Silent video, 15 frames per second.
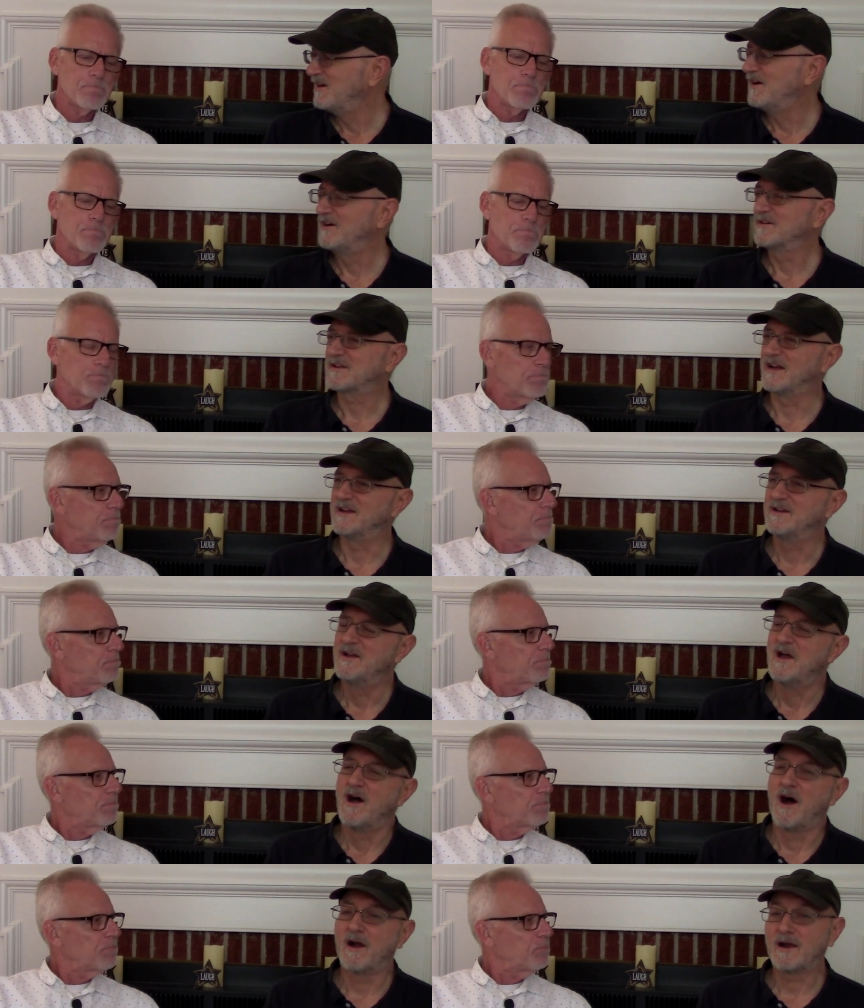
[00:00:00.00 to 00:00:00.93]
Speaker 1: Okay.
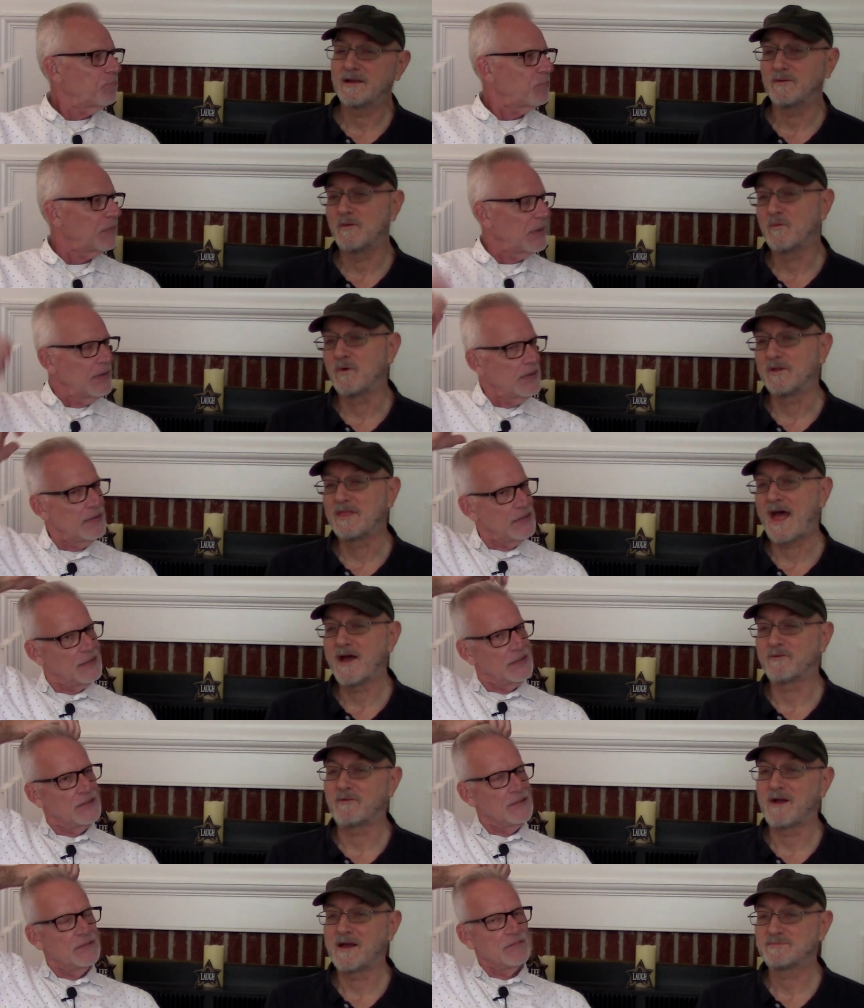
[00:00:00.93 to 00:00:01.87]
All right. Well,
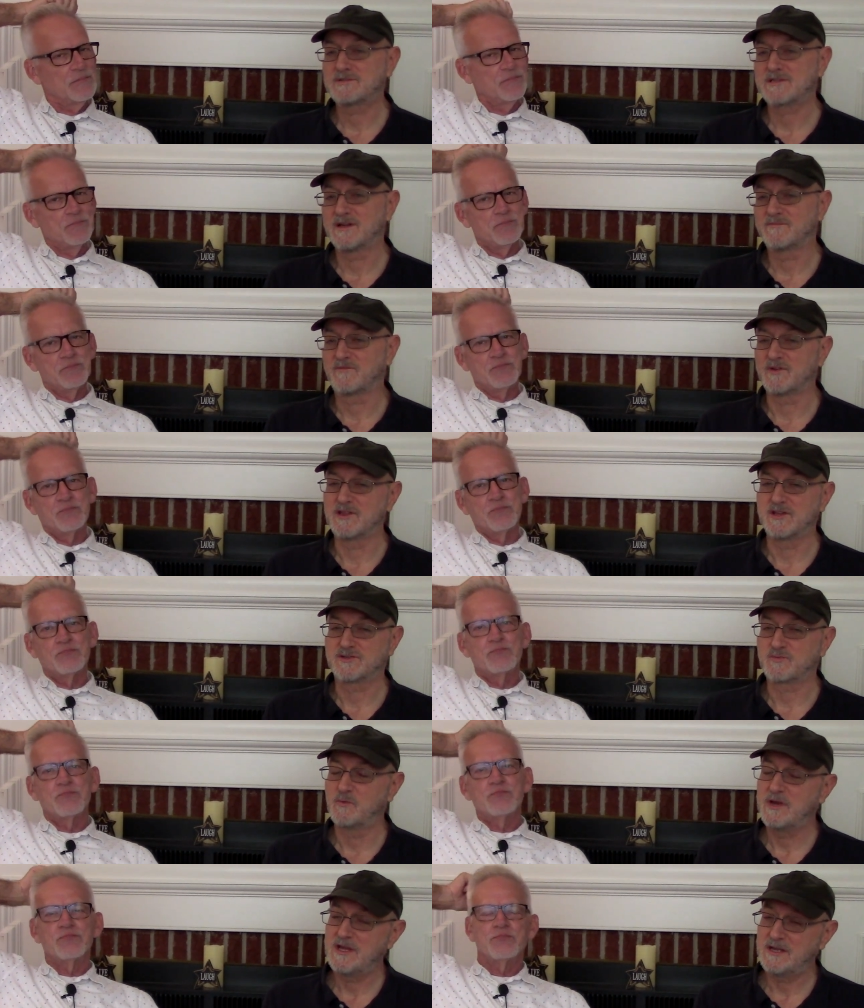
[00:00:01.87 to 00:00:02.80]
that wraps up for this
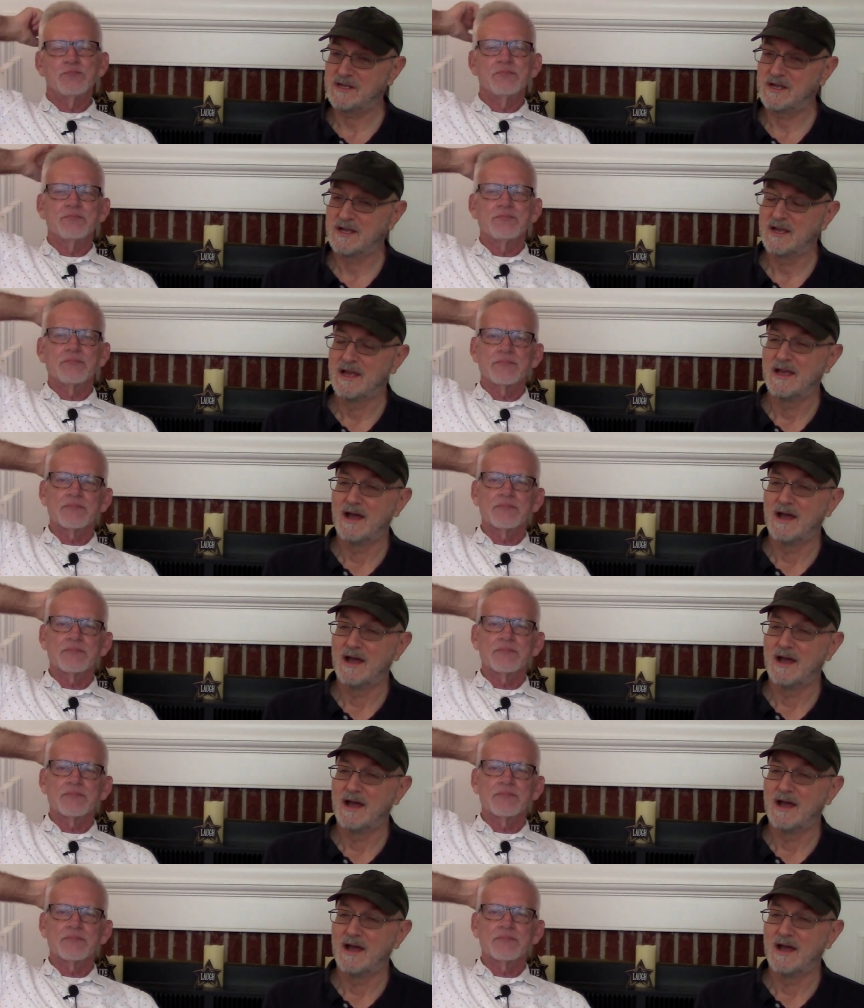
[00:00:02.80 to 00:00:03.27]
week.